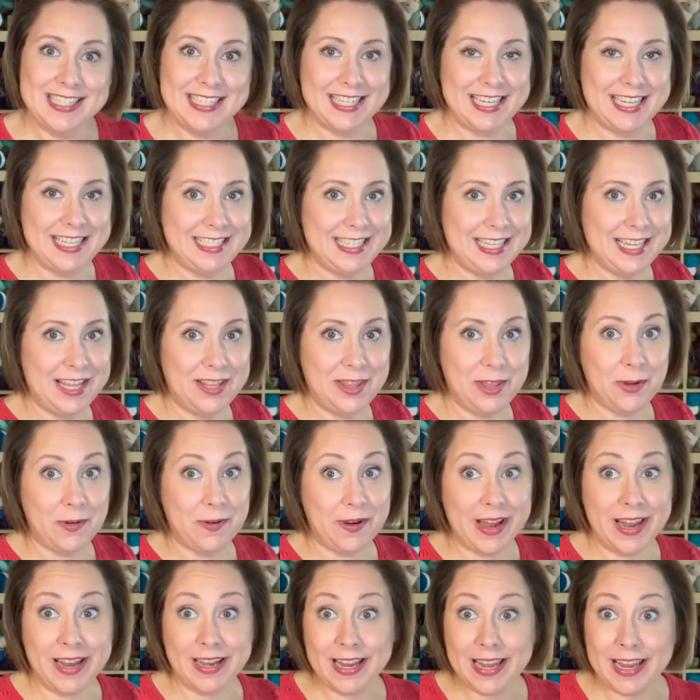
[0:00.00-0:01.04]
season of the
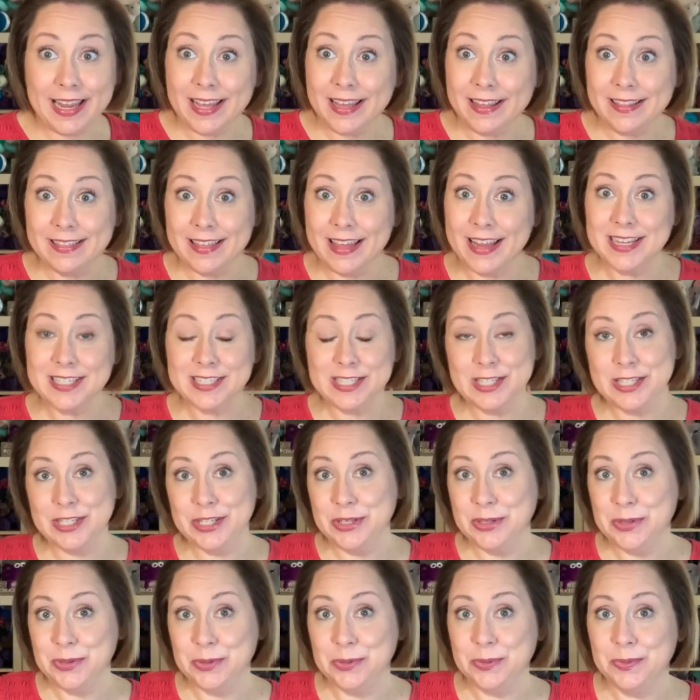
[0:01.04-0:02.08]
granny. Thanks
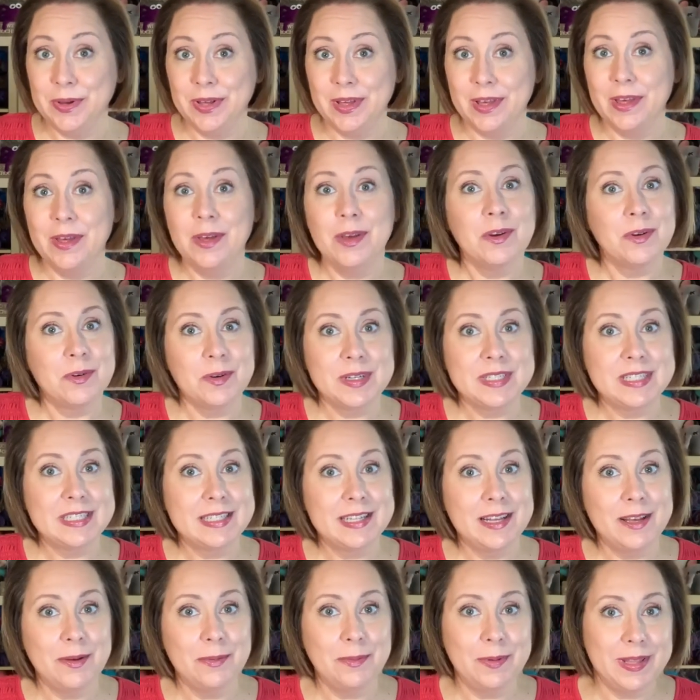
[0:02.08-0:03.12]
to
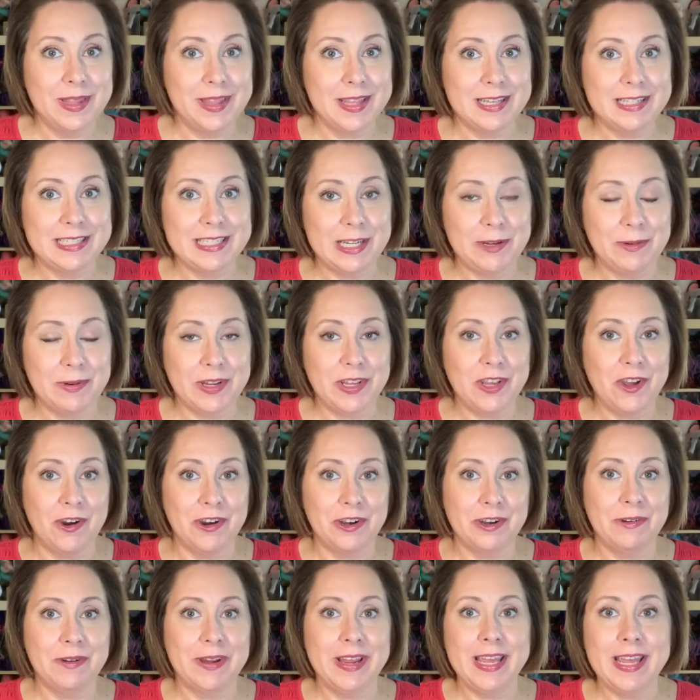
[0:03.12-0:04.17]
Christa with the Secret
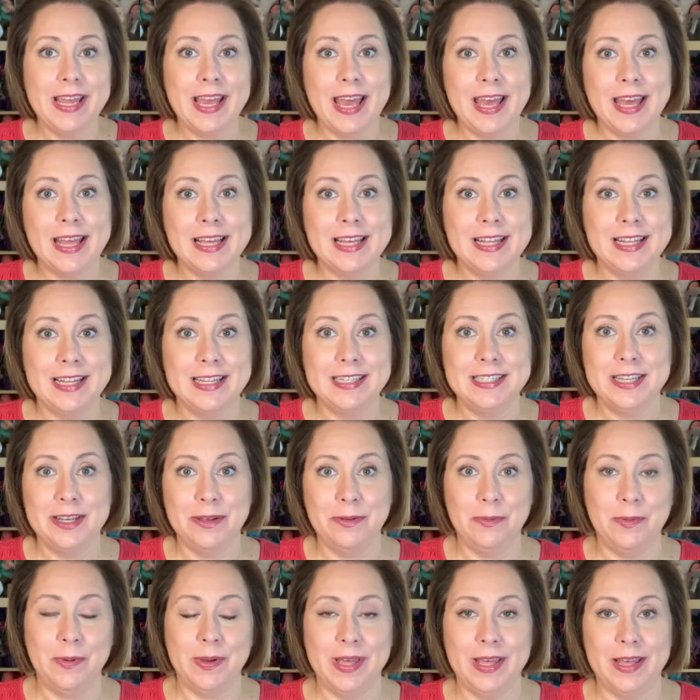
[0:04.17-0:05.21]
Yarnery and
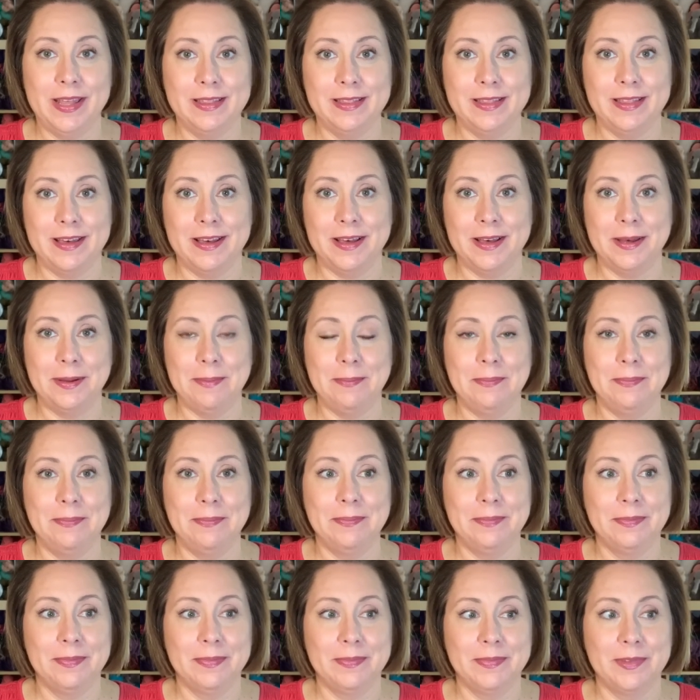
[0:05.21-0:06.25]
Glenda with um,
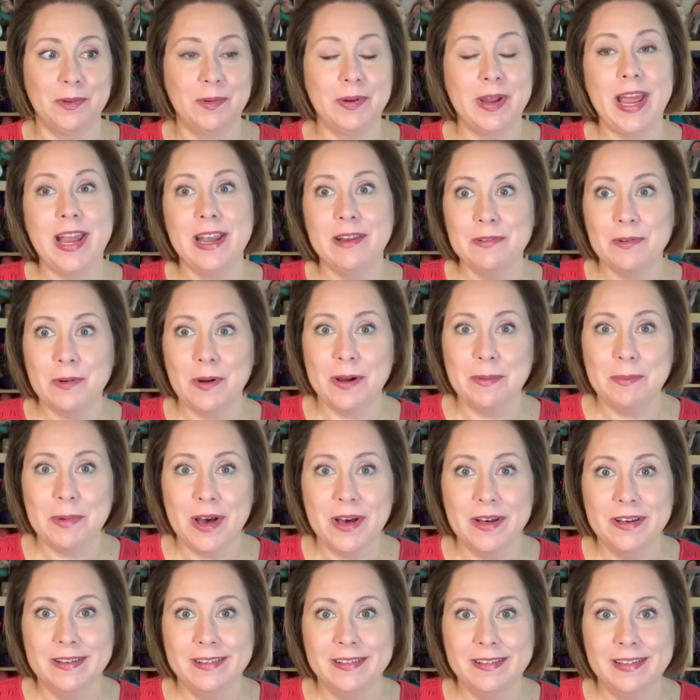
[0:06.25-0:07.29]
Creative
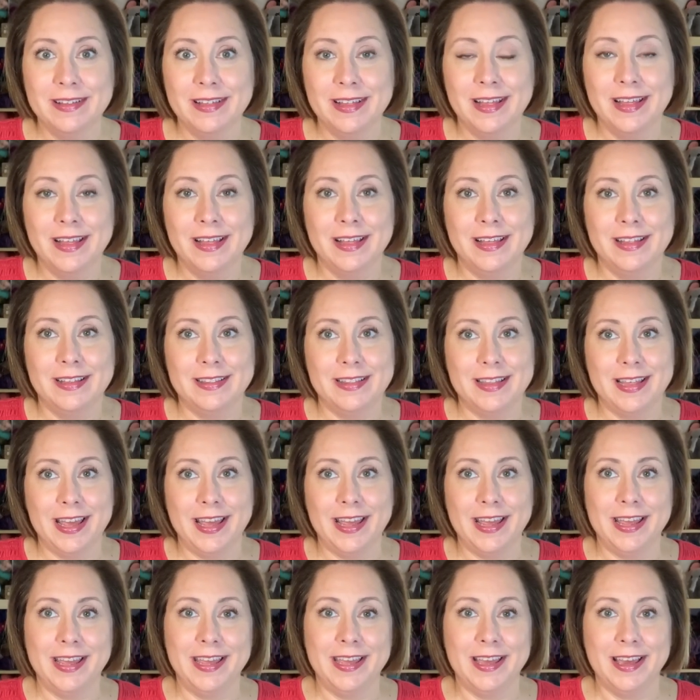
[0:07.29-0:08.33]
Grandma.
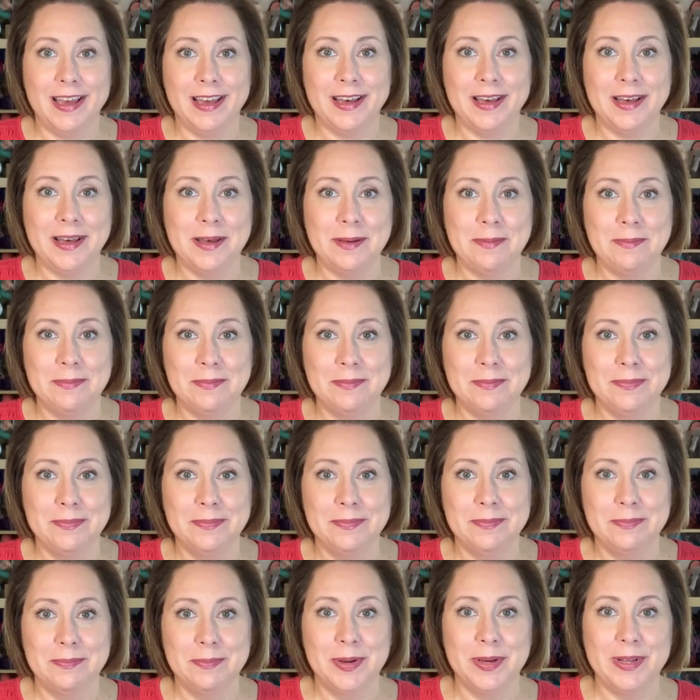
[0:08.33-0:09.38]
They um,
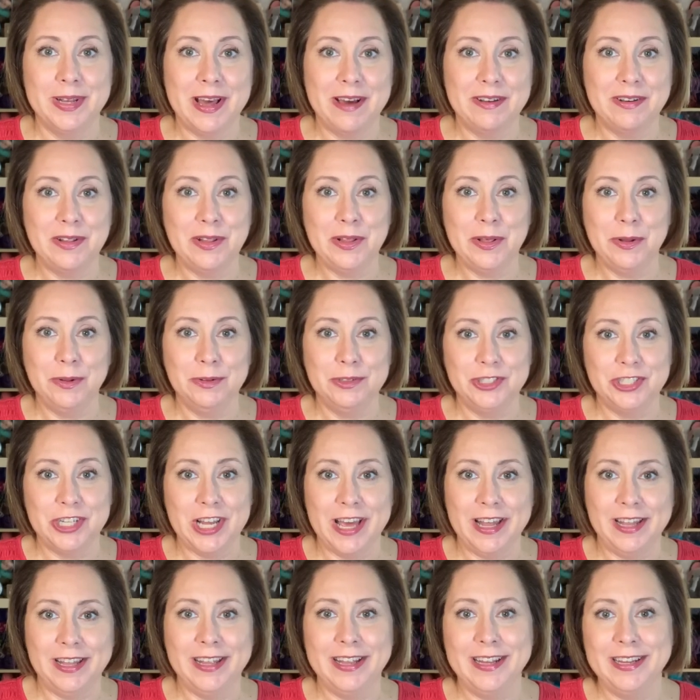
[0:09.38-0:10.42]
put out a little
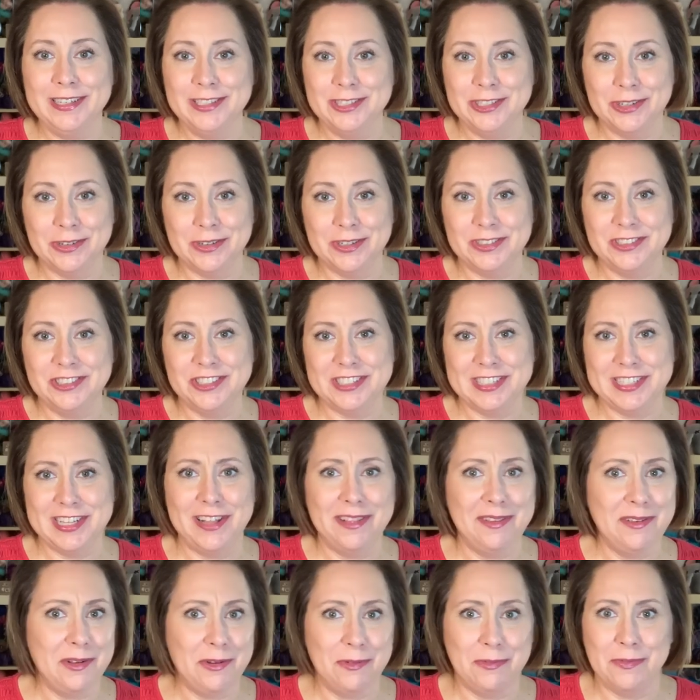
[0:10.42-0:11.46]
challenge or just a
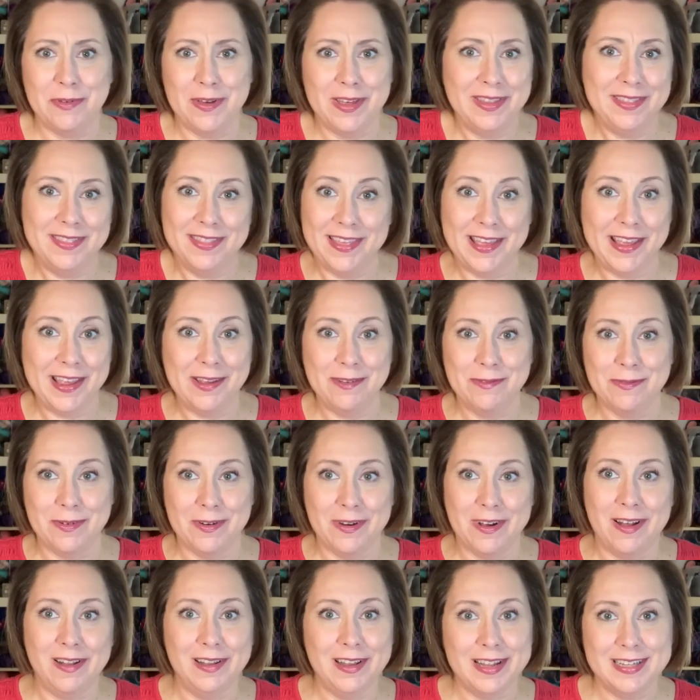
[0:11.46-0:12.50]
little fun thing for
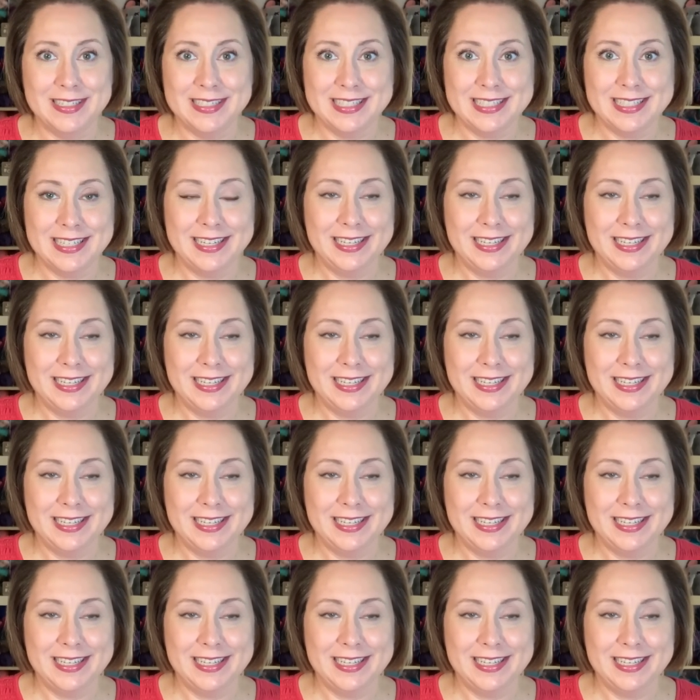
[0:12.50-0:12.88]
all us